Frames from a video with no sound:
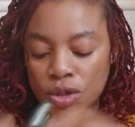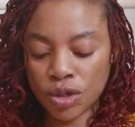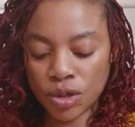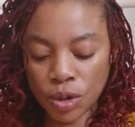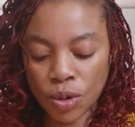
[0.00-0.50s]

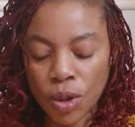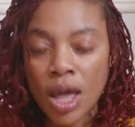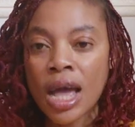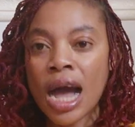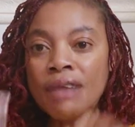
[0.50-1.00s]
So
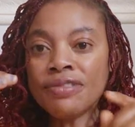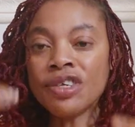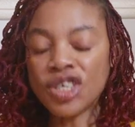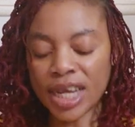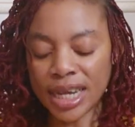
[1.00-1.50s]

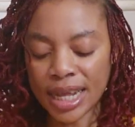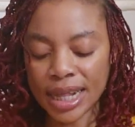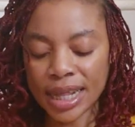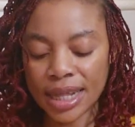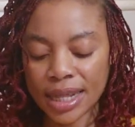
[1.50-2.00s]
after
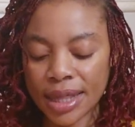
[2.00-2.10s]
shaking